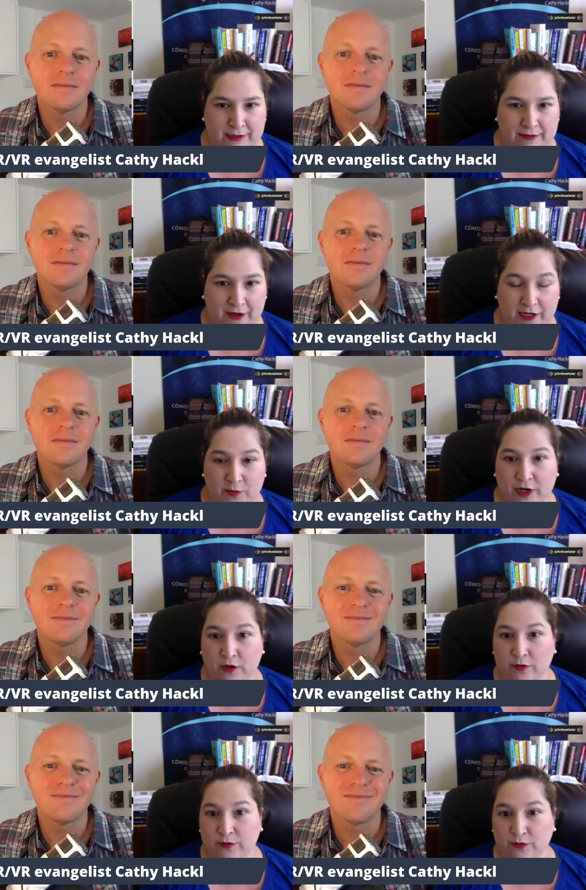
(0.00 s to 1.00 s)
Speaker 1: and talking
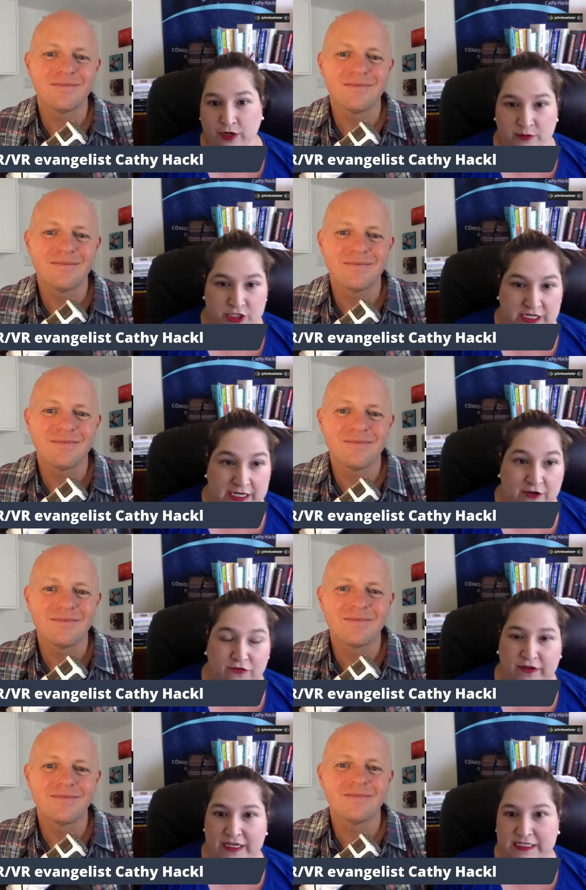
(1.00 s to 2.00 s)
about brain machine
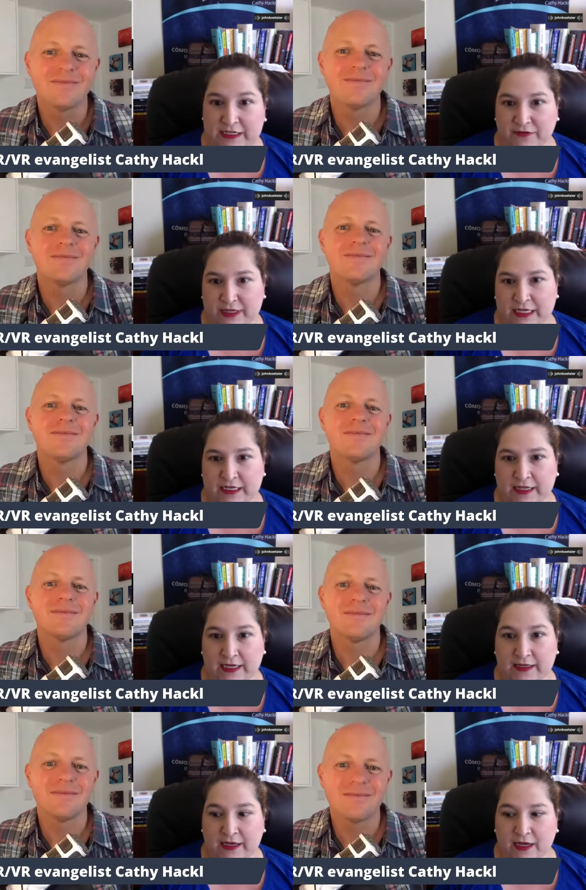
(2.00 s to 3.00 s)
interface and everything,
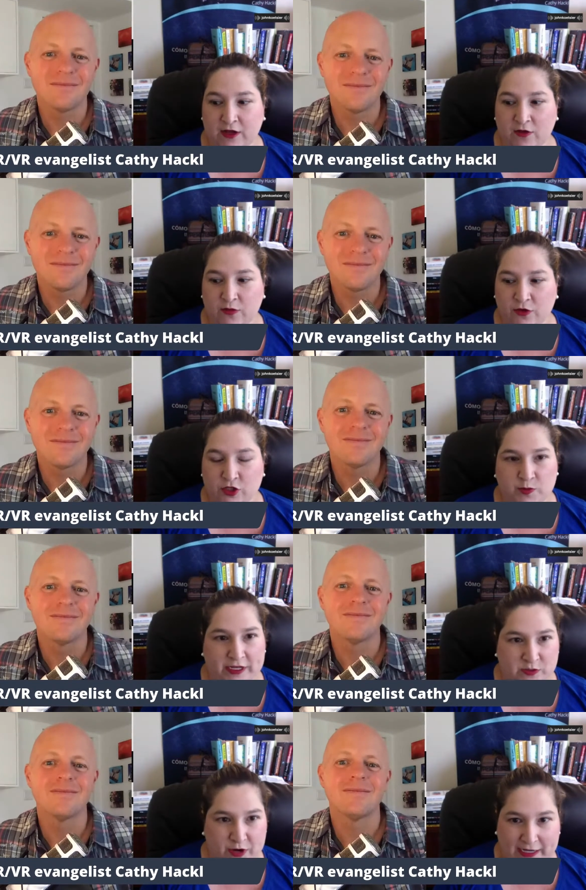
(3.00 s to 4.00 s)
like there's
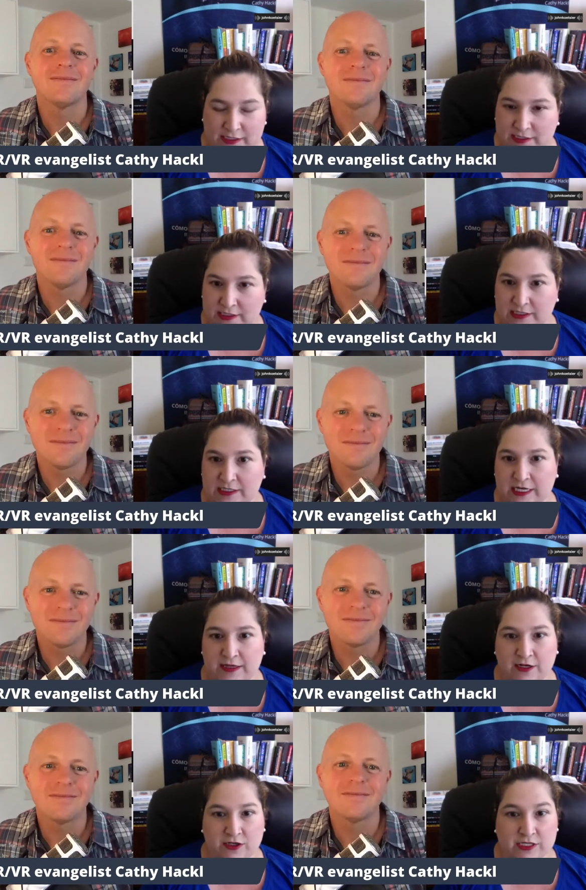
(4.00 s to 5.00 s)
best practices
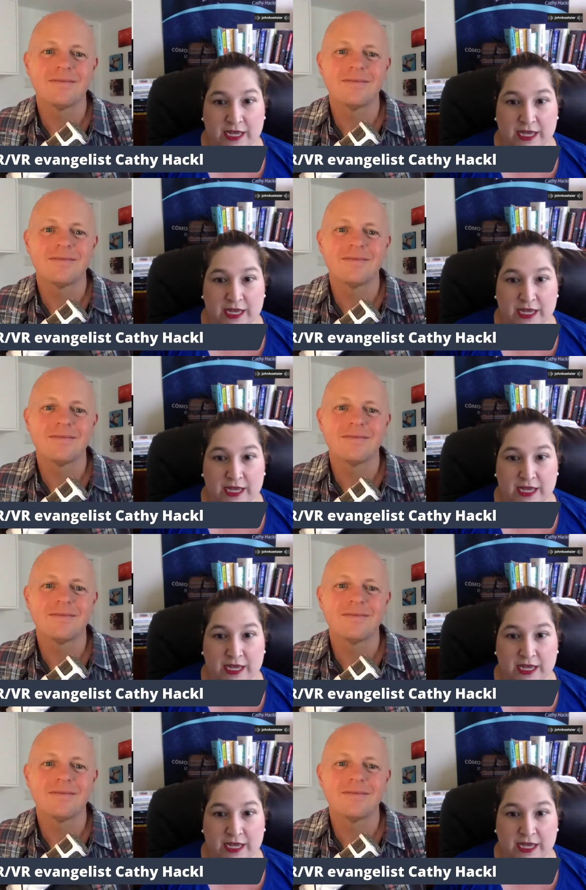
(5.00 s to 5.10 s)
and there's